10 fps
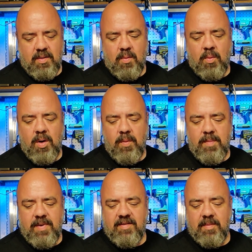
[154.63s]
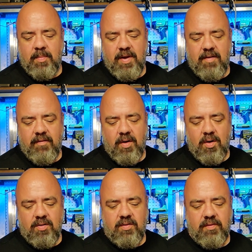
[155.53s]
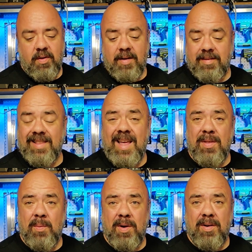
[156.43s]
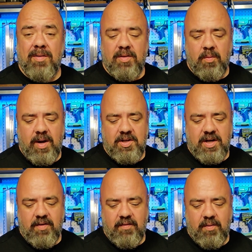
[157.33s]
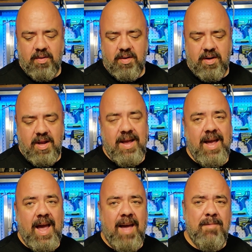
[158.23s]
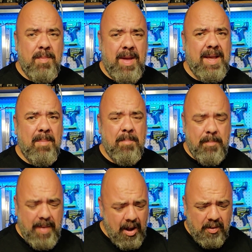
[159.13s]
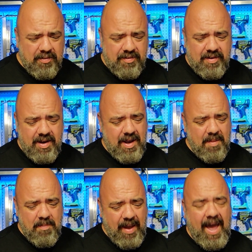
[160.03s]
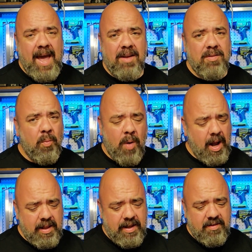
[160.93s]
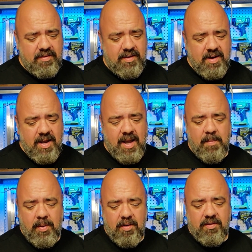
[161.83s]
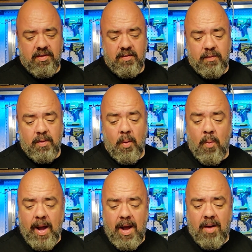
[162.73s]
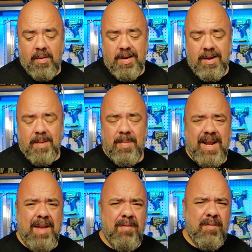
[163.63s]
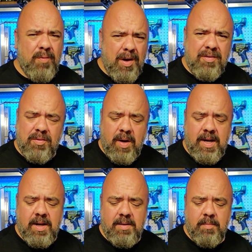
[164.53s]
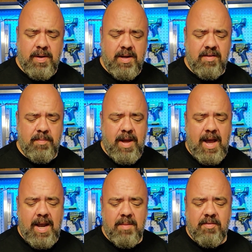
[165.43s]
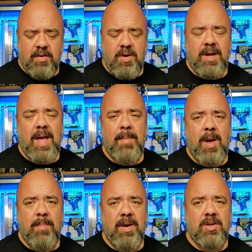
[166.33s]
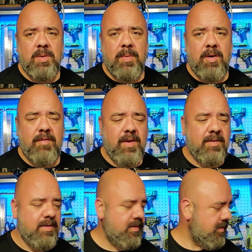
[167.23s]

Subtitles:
what would be some pitfalls for us leather workers to watch out for? I've been making belts, bags, wallets, and purses for a while, but I get frustrated because my items do not come out picture perfect.